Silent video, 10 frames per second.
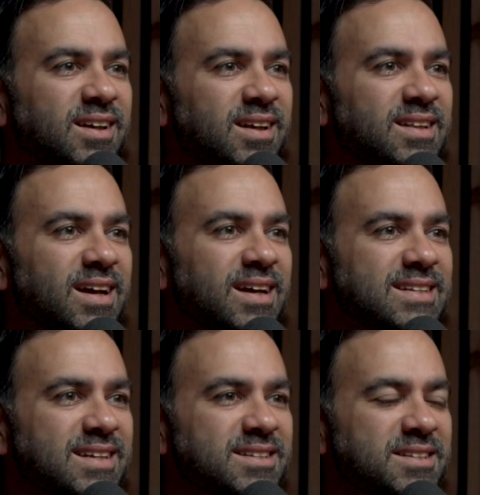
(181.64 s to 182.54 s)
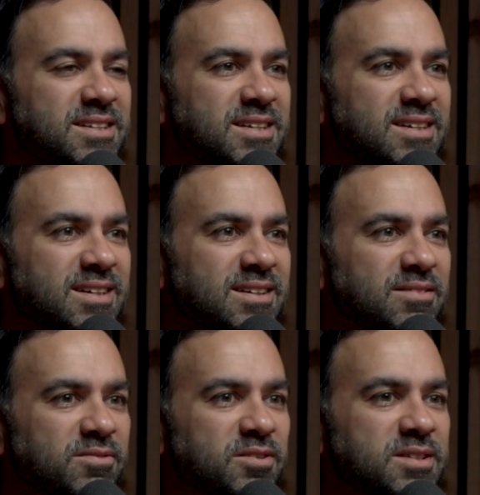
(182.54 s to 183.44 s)
and oh. the identity
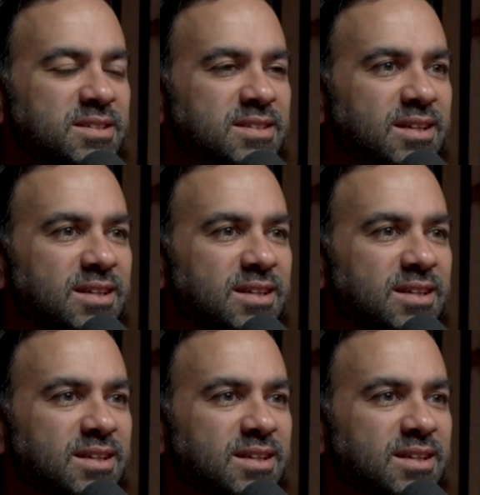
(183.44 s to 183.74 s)
okay. versus